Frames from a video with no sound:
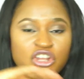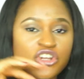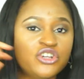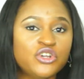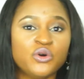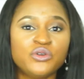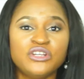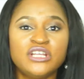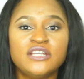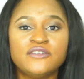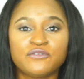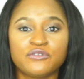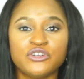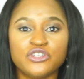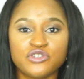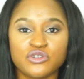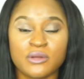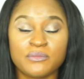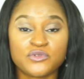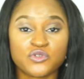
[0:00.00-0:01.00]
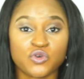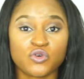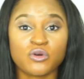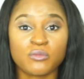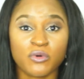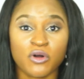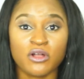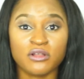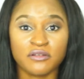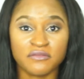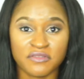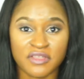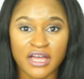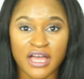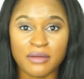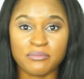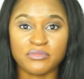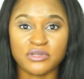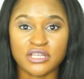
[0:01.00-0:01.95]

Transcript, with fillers: No need for you to absorb all of that,